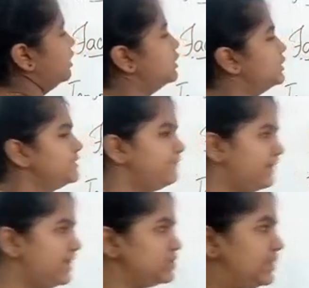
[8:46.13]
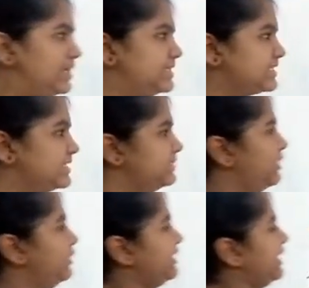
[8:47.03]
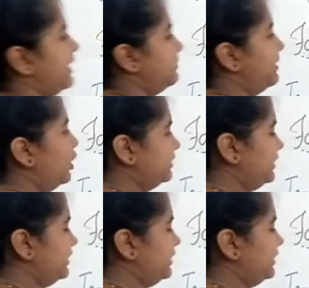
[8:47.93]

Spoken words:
So first we will discuss about abiotic